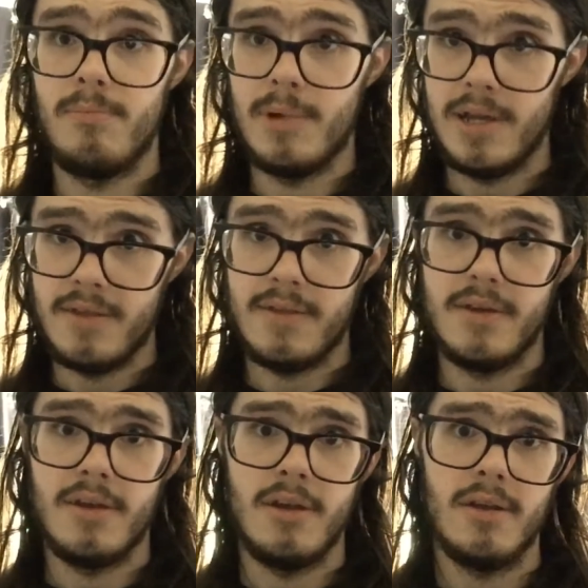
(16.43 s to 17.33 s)

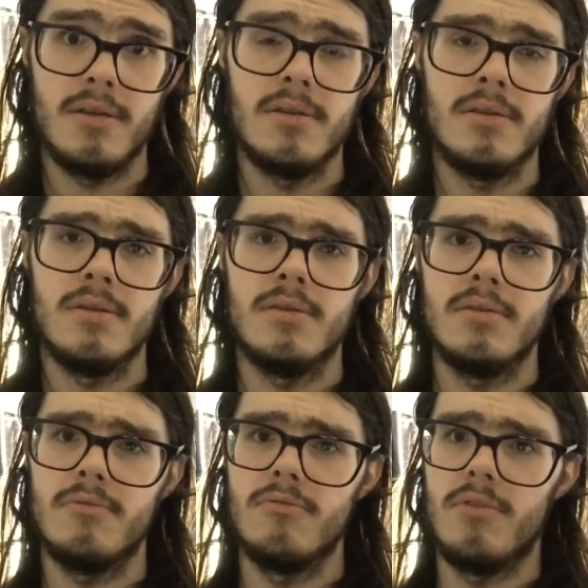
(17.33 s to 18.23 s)
Basic
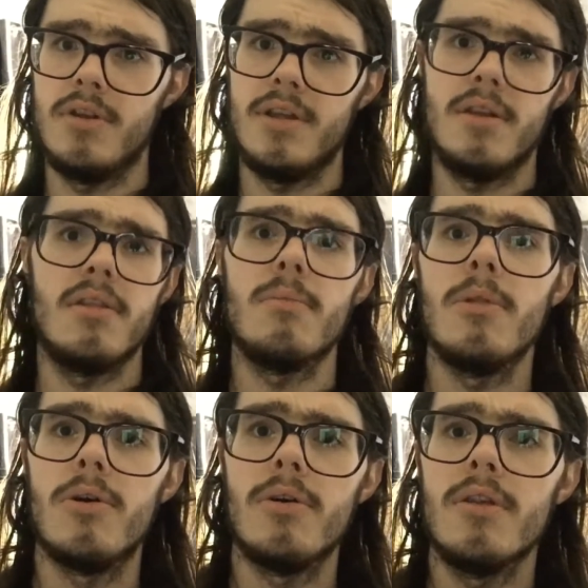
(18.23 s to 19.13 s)
rundown of the
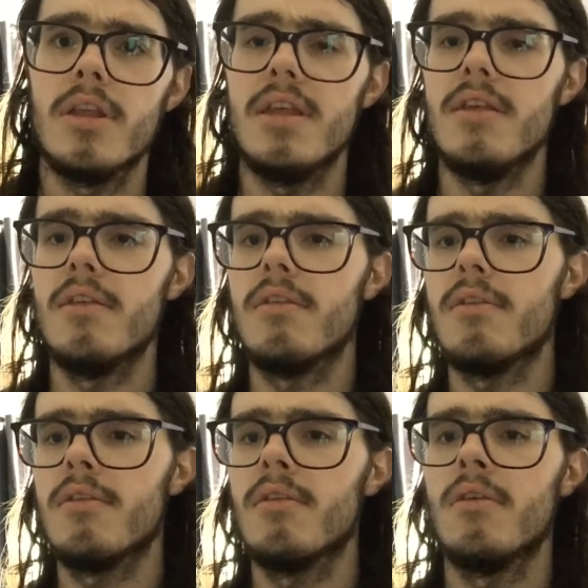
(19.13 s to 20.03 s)
plot
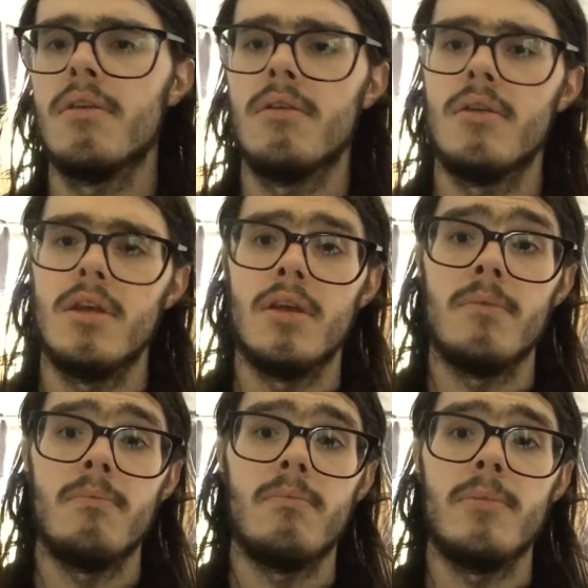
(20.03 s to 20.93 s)
is
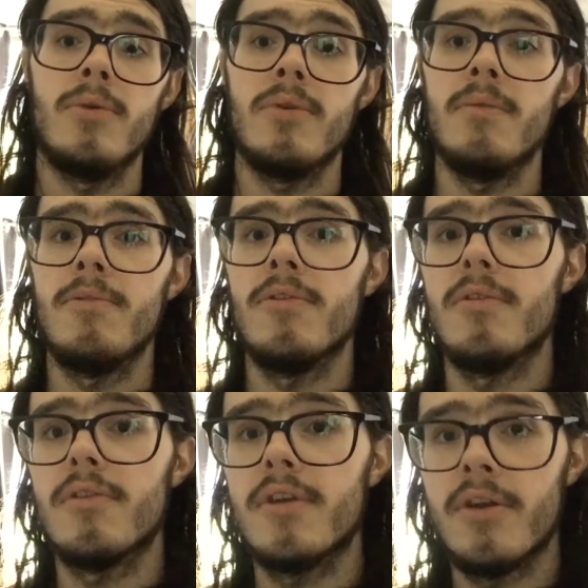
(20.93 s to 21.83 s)
Mel
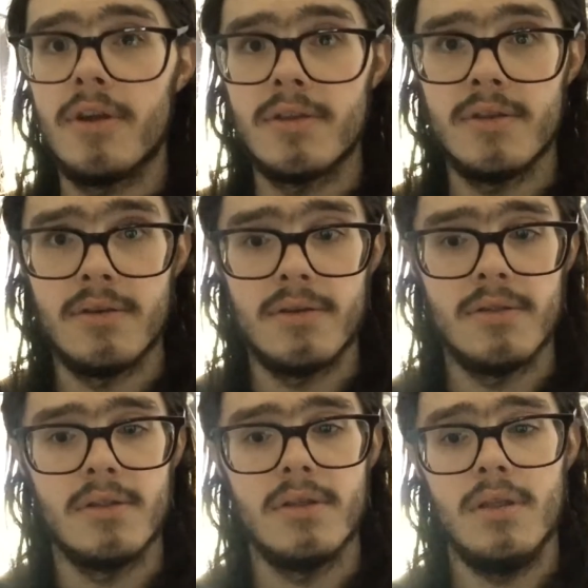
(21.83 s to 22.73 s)
Gibson's character,
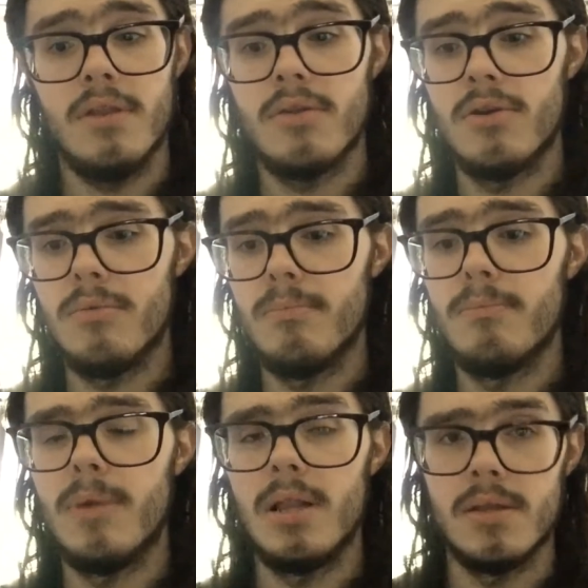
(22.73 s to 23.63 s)

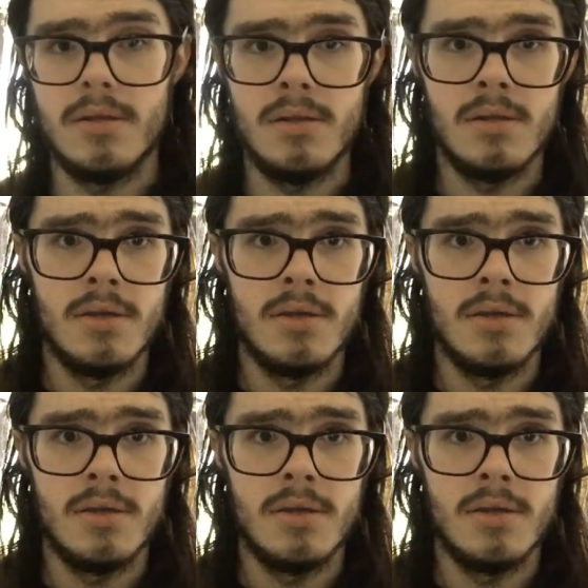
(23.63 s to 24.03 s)
Tom Mullen,